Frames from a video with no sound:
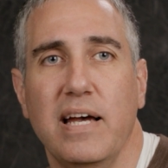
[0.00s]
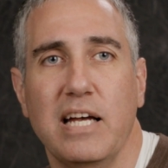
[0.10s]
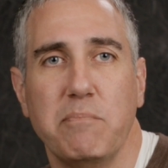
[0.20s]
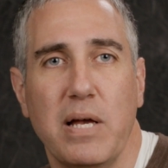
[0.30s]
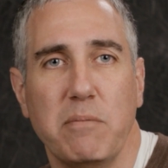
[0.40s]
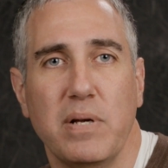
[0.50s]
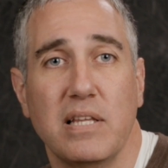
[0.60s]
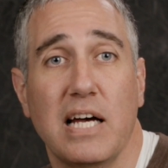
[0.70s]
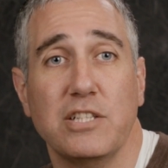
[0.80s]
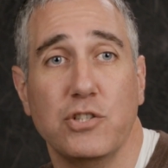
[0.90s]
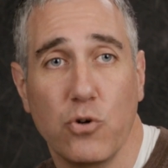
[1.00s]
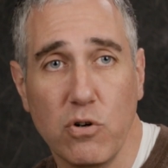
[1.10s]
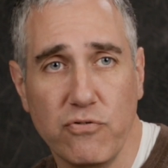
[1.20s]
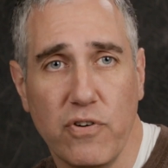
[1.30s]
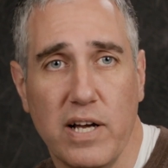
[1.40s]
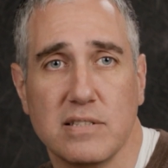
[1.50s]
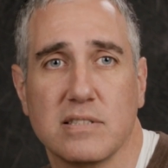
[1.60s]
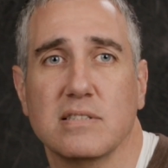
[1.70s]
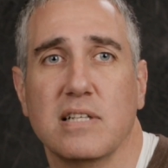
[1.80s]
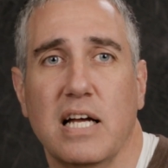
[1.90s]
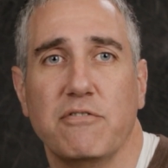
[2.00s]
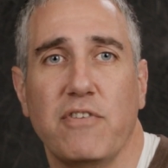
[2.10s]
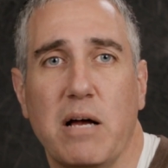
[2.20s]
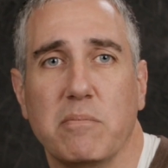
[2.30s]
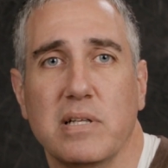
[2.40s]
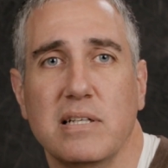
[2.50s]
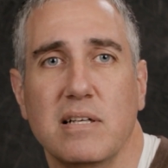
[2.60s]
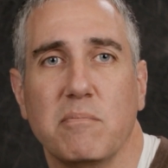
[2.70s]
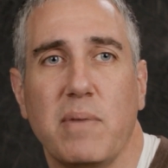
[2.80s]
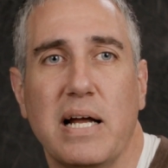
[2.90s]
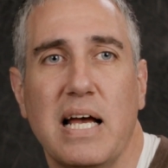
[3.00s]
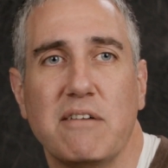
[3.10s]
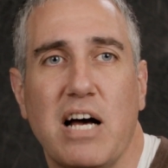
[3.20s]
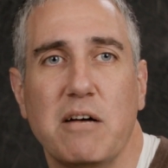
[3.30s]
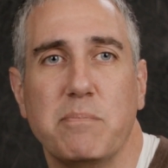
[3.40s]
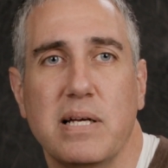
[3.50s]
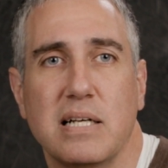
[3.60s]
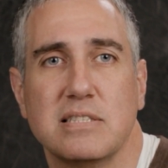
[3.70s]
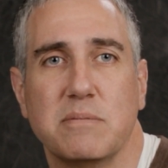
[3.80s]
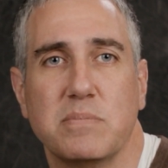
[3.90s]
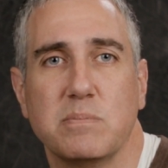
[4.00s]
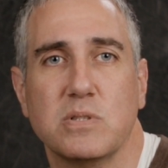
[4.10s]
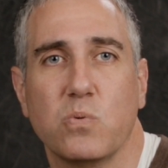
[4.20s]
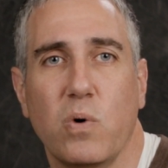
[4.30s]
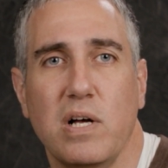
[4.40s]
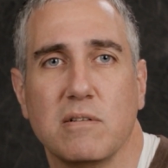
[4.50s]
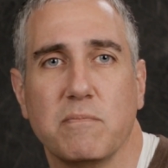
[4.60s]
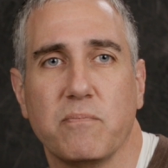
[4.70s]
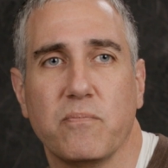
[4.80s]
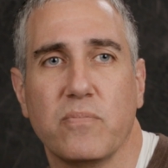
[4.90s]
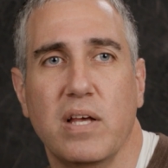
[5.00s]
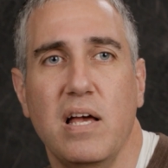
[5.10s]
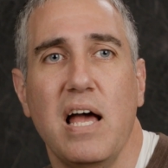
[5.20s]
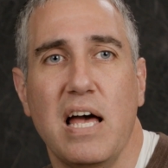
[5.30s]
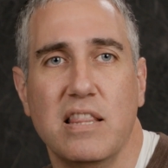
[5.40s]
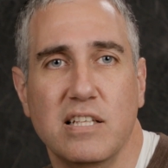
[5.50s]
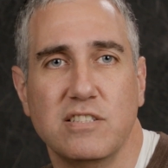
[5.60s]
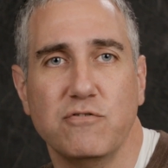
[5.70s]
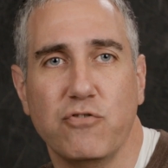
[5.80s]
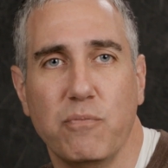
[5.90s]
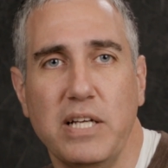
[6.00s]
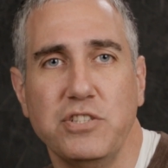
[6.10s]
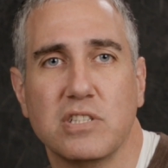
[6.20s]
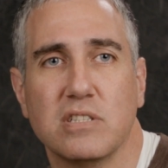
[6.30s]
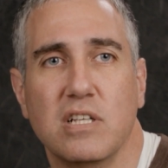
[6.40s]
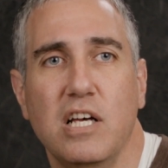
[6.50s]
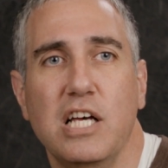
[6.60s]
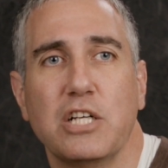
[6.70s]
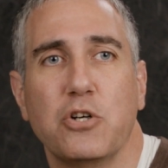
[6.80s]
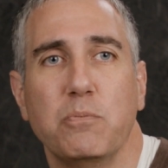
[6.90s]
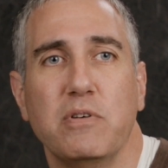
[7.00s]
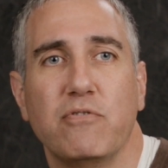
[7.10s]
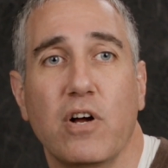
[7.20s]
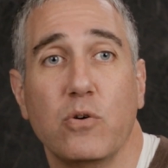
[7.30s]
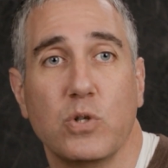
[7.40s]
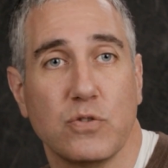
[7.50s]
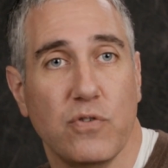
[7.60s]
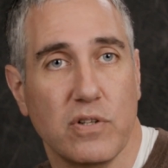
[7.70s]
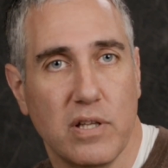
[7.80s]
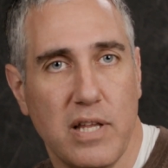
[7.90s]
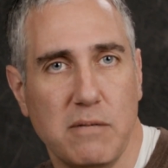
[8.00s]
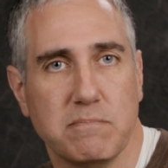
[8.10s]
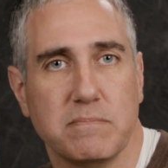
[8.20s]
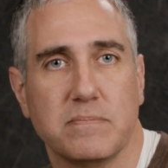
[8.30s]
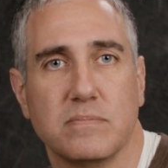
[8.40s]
It may be that your friends and family might have IBS symptoms as well, and this information could be very useful to them.